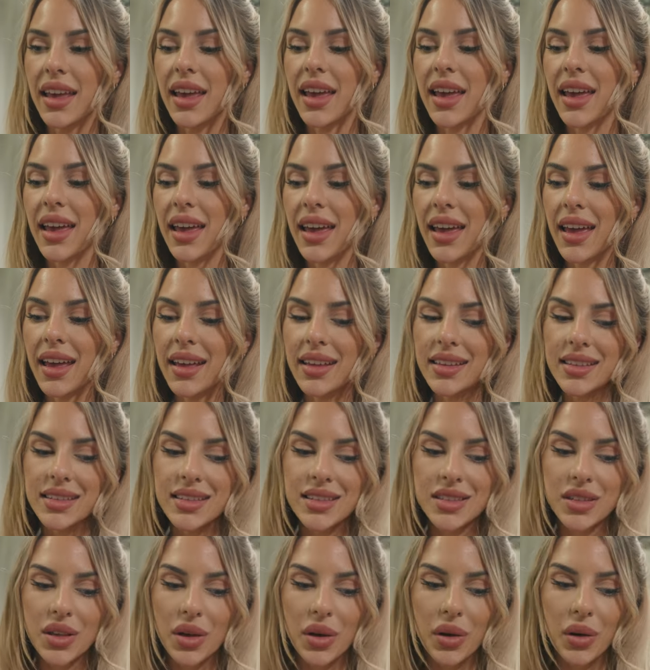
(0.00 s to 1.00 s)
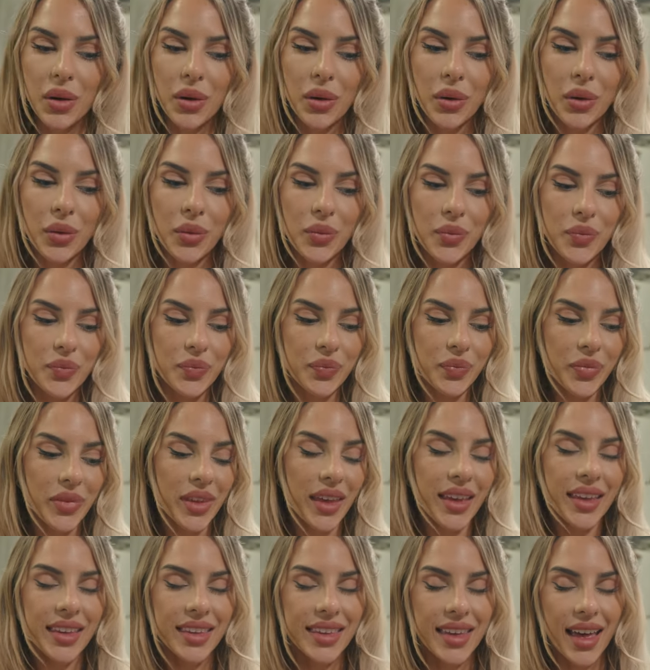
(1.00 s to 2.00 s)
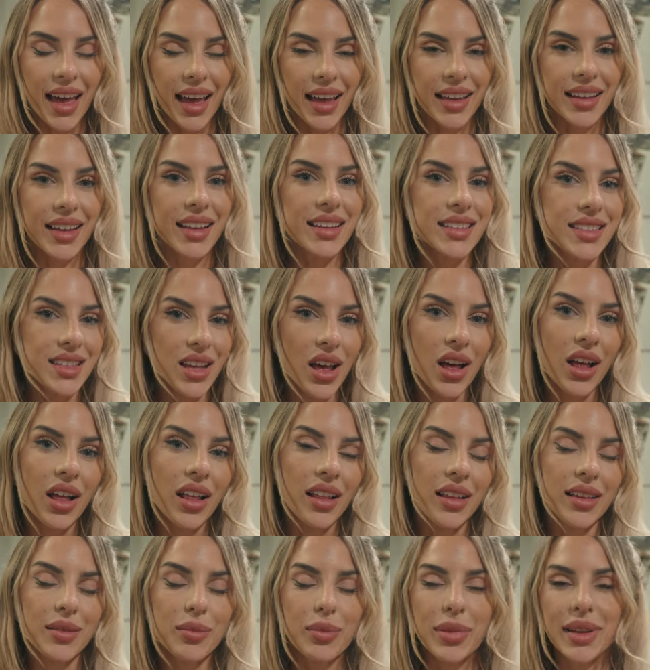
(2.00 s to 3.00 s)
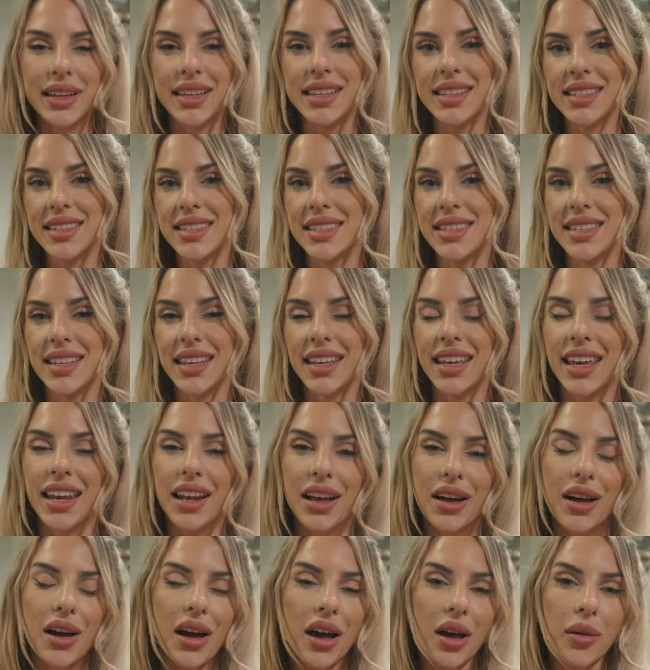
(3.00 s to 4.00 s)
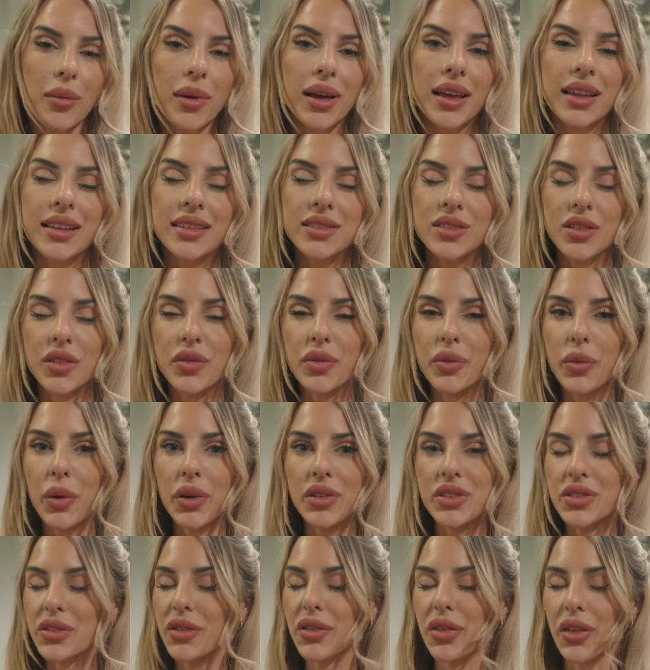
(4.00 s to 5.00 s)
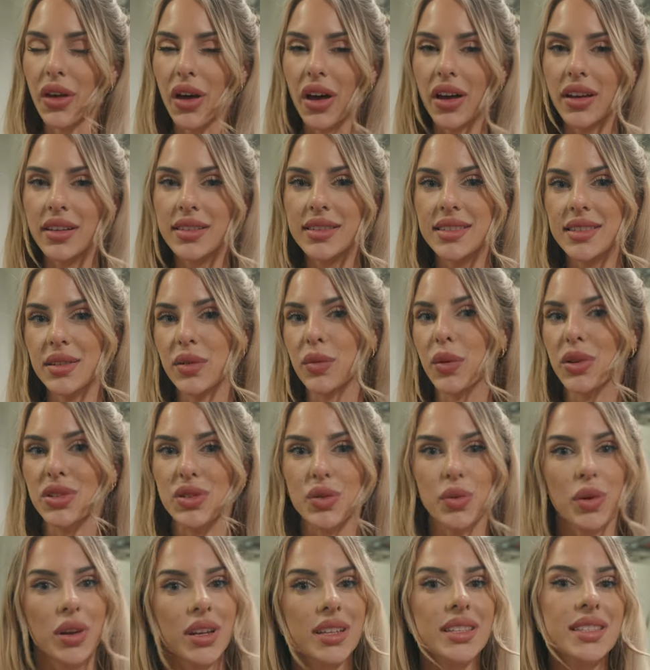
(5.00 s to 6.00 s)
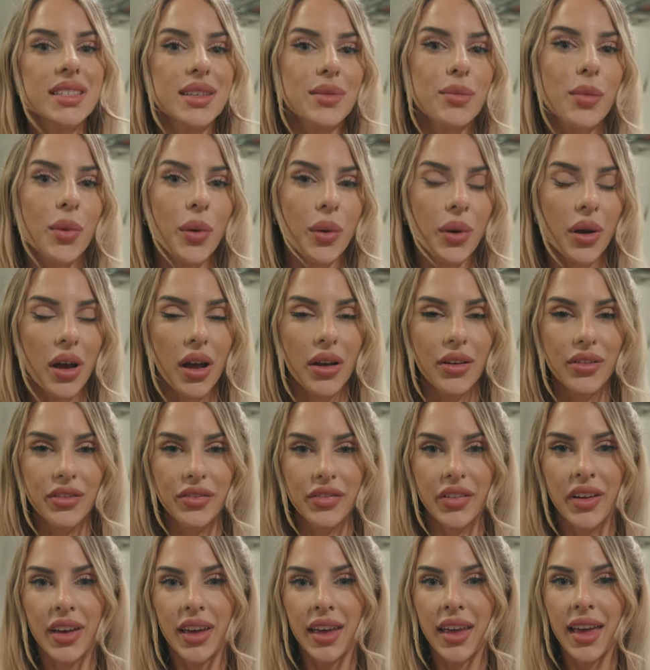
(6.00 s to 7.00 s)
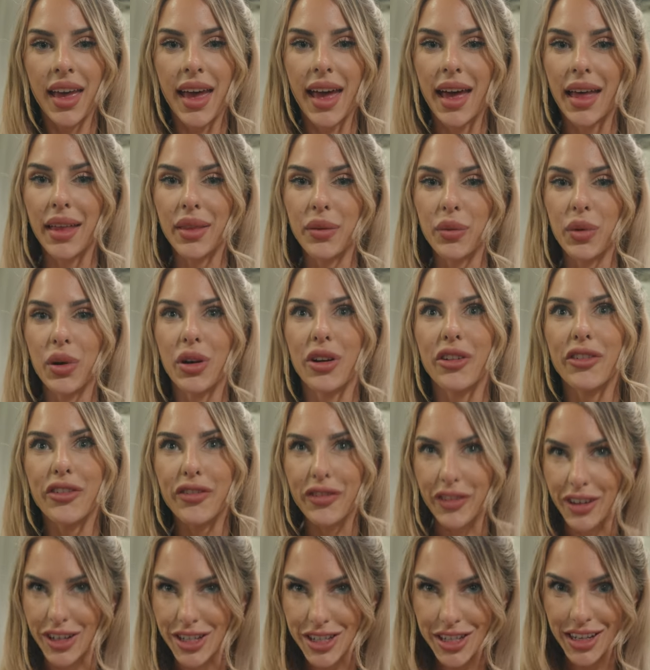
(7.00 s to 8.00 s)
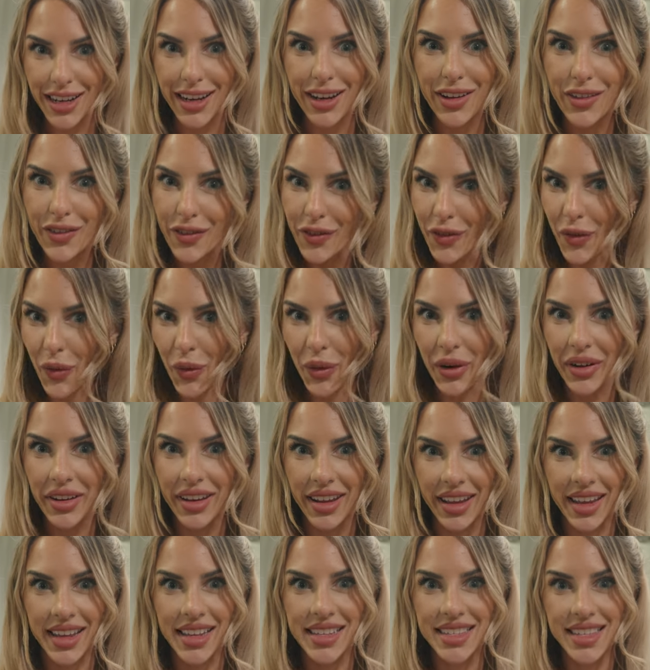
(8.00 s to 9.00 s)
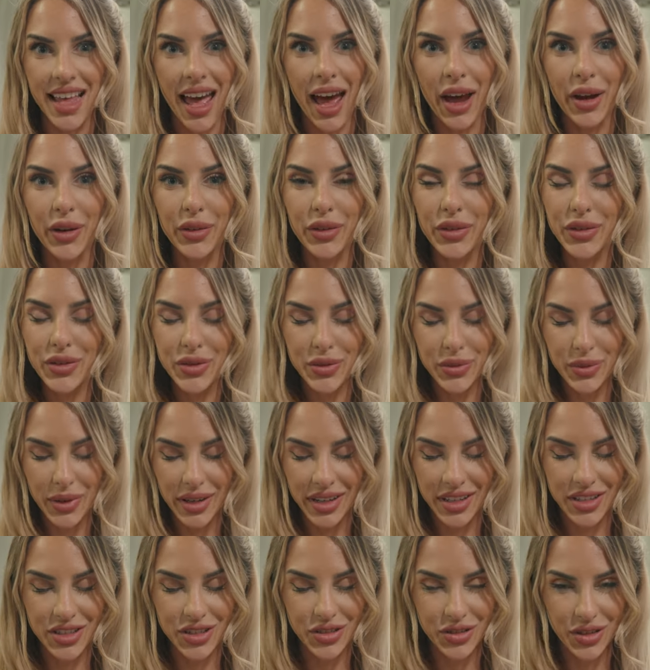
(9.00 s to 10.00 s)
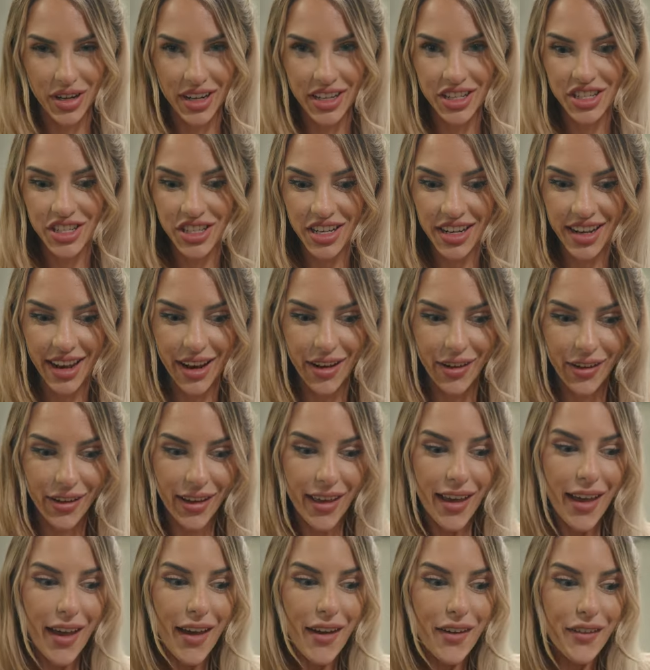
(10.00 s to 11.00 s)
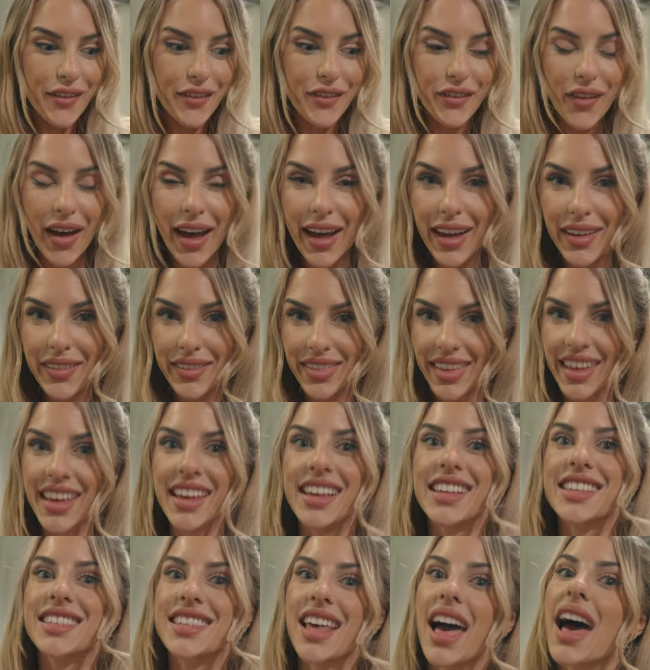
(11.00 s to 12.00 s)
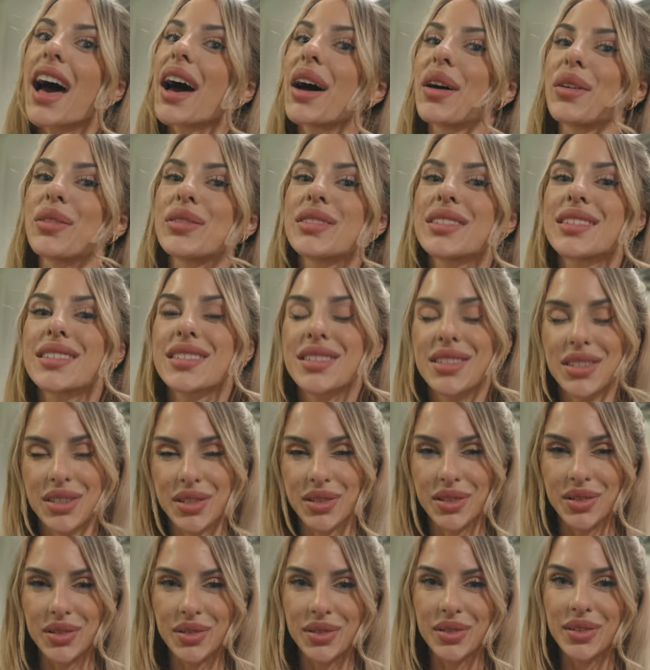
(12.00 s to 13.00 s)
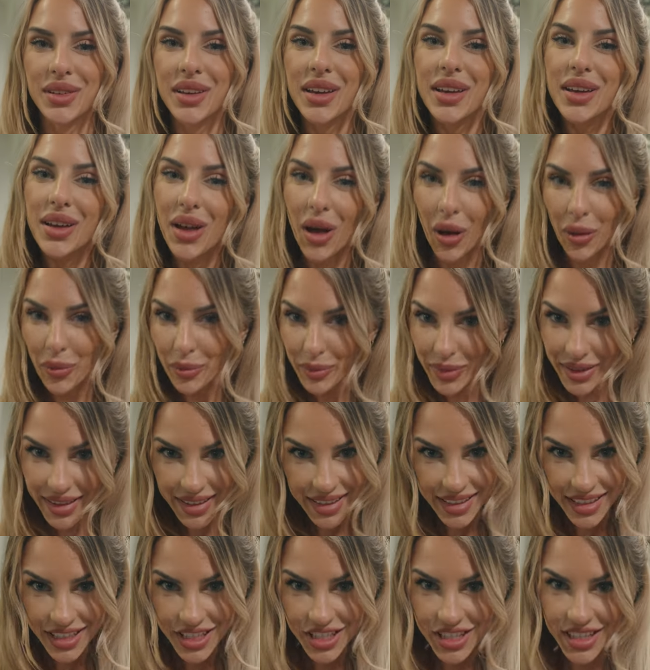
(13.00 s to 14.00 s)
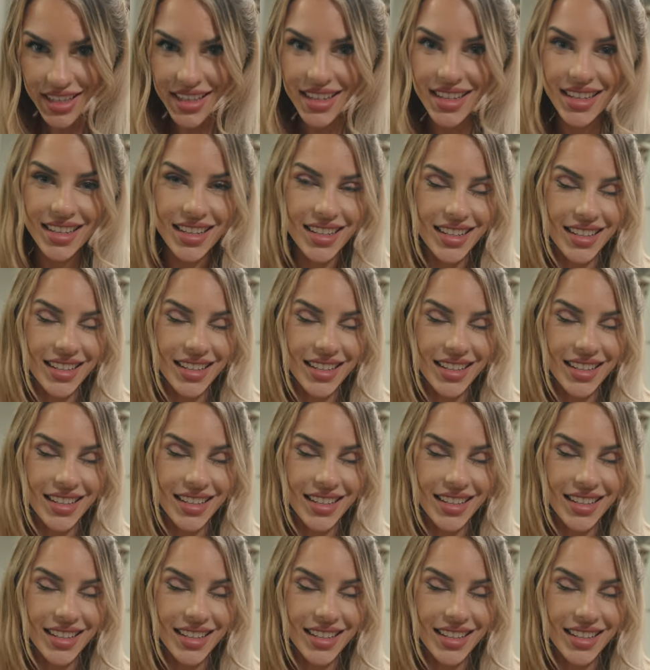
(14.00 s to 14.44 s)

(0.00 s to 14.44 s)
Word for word: and so yeah, that's all. Please hit a comment of what you thought and what you want to see more of. And we're officially four days out to registration and five days out to competition.